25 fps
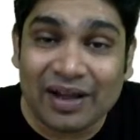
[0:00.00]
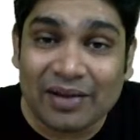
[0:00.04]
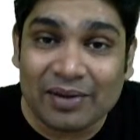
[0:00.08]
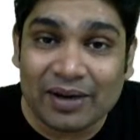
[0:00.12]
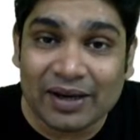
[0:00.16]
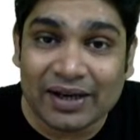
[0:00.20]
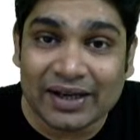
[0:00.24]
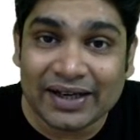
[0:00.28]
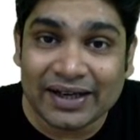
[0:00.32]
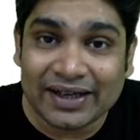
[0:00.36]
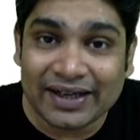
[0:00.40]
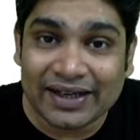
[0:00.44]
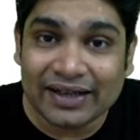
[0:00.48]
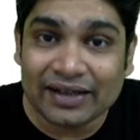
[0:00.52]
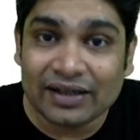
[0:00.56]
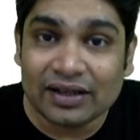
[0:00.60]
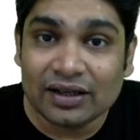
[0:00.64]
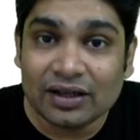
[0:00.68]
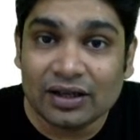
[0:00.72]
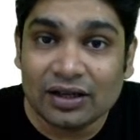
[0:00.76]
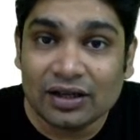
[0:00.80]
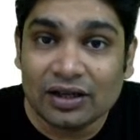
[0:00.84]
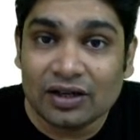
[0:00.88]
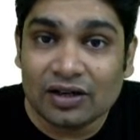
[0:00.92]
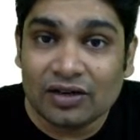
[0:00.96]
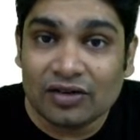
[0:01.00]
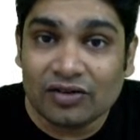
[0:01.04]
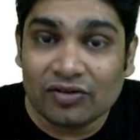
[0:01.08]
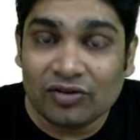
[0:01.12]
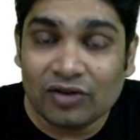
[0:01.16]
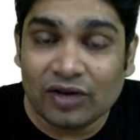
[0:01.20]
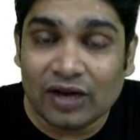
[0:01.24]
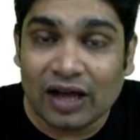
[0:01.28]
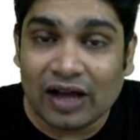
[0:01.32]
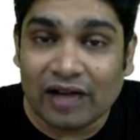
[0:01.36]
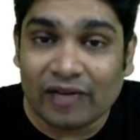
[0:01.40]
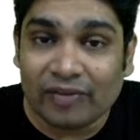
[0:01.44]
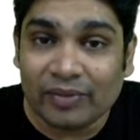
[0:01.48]
by dt
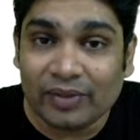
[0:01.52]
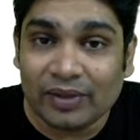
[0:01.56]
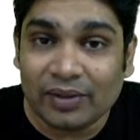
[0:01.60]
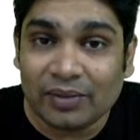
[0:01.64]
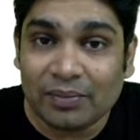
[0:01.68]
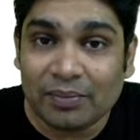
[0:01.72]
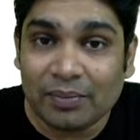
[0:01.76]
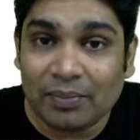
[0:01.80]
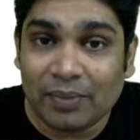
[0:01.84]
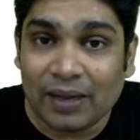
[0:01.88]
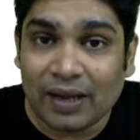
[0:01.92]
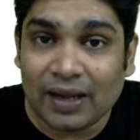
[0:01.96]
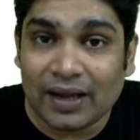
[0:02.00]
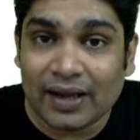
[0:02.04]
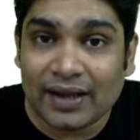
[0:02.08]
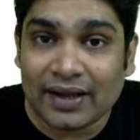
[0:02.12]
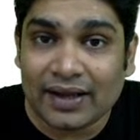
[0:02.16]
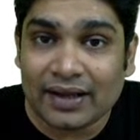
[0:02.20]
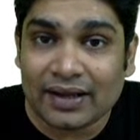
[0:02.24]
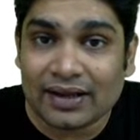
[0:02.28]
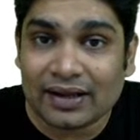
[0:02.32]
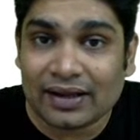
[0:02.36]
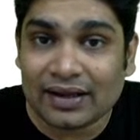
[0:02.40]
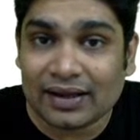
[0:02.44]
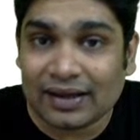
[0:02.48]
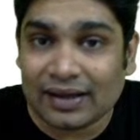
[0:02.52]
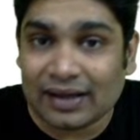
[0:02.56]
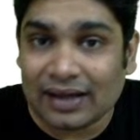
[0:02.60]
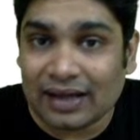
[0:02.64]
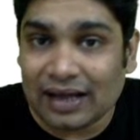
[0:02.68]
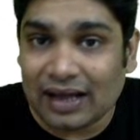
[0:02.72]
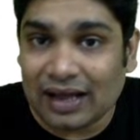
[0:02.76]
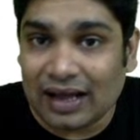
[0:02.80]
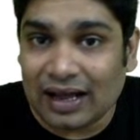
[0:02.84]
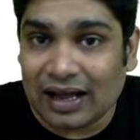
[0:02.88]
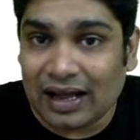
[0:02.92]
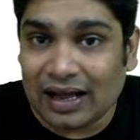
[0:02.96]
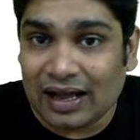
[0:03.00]
would have been pi
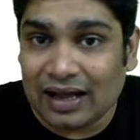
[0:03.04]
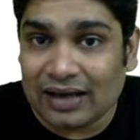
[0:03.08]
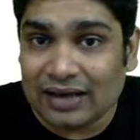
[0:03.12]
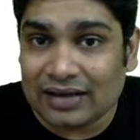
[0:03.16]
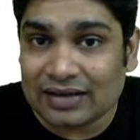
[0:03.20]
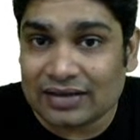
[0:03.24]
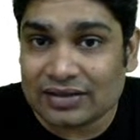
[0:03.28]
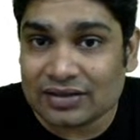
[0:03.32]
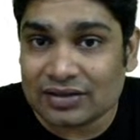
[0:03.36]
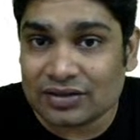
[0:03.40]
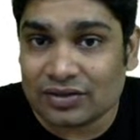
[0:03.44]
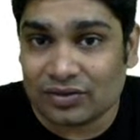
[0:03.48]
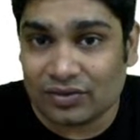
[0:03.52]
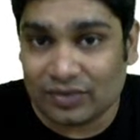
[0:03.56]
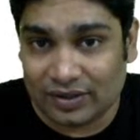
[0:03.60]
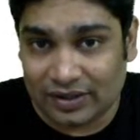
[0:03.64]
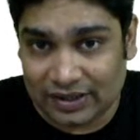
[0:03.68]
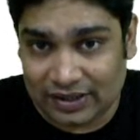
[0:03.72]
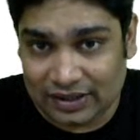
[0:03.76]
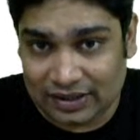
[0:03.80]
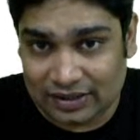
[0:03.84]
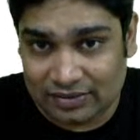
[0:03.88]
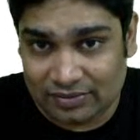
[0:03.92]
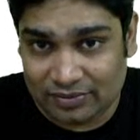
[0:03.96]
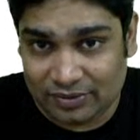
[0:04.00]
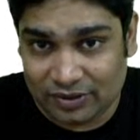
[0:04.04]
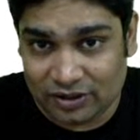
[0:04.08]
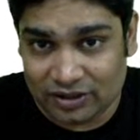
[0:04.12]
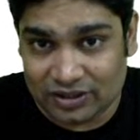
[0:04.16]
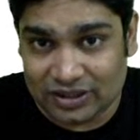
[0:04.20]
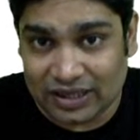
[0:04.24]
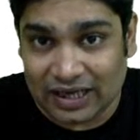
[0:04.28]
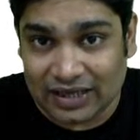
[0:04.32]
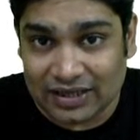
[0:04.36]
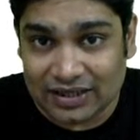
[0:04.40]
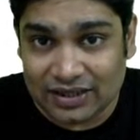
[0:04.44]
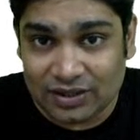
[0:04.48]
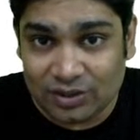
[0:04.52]
r square, because
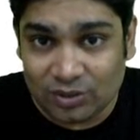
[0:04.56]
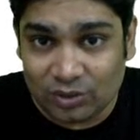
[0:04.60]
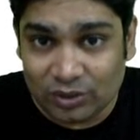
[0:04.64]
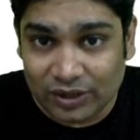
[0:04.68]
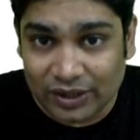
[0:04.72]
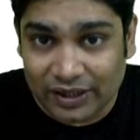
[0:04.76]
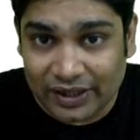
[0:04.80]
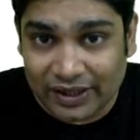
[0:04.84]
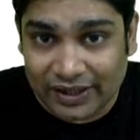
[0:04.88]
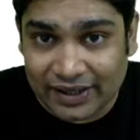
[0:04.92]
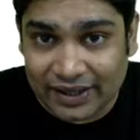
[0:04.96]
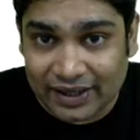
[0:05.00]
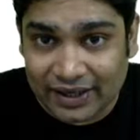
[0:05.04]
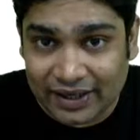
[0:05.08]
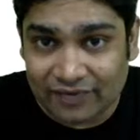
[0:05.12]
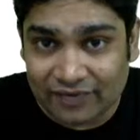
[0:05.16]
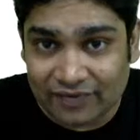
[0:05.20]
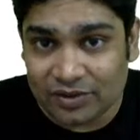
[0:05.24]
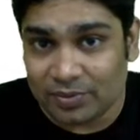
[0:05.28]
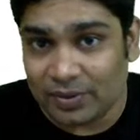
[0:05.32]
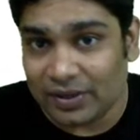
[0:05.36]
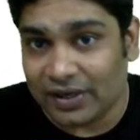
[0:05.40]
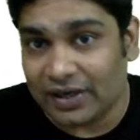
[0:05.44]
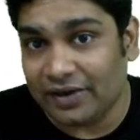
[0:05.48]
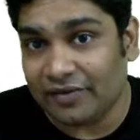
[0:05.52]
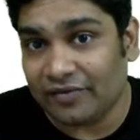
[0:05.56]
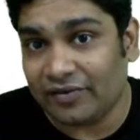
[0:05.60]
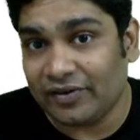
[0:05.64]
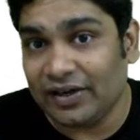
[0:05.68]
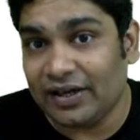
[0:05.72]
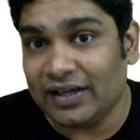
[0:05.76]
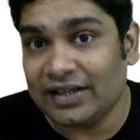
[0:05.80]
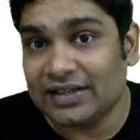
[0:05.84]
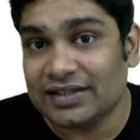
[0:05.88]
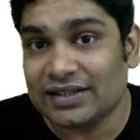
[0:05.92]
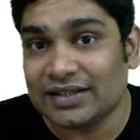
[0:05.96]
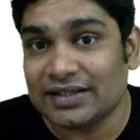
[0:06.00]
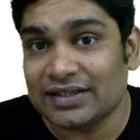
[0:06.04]
that's the only area in which magnetic field
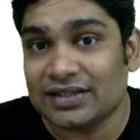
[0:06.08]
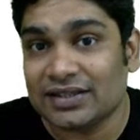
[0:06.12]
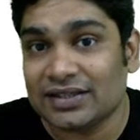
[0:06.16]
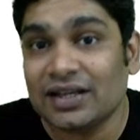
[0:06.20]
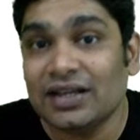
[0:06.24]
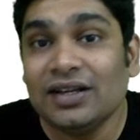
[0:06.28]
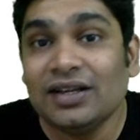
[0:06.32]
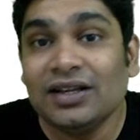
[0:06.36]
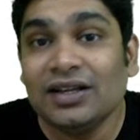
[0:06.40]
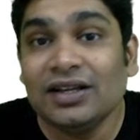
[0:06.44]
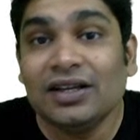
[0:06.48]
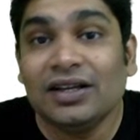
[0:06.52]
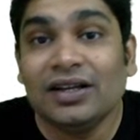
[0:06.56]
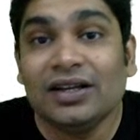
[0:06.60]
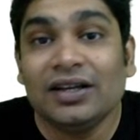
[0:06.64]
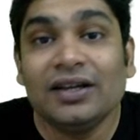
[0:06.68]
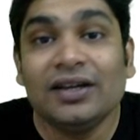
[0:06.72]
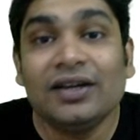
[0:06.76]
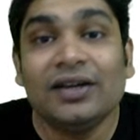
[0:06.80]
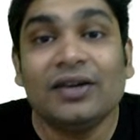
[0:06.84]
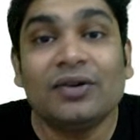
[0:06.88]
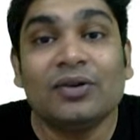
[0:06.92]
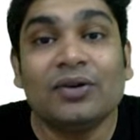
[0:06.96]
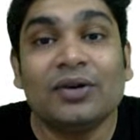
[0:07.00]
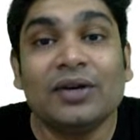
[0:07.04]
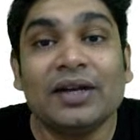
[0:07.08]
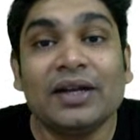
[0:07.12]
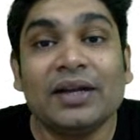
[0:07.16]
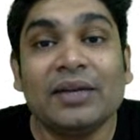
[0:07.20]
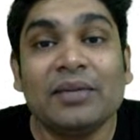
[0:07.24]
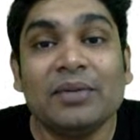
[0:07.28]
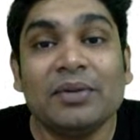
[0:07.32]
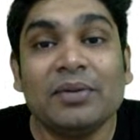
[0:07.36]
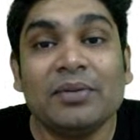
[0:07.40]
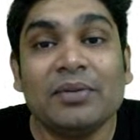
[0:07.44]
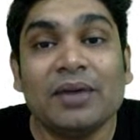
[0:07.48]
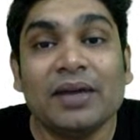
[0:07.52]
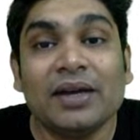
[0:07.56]
exists, into
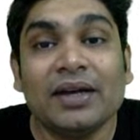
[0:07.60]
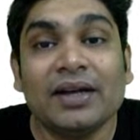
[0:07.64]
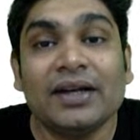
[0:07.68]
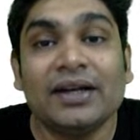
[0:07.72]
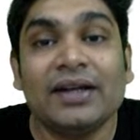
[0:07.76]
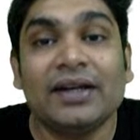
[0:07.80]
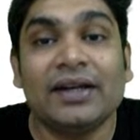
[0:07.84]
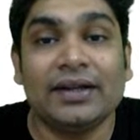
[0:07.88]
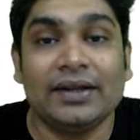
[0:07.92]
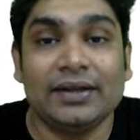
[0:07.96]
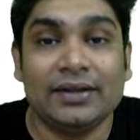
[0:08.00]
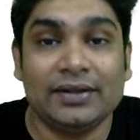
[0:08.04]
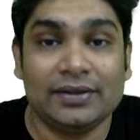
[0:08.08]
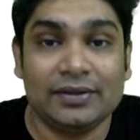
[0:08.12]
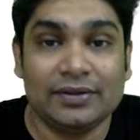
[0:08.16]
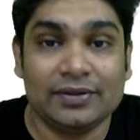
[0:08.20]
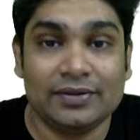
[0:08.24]
dB by dt.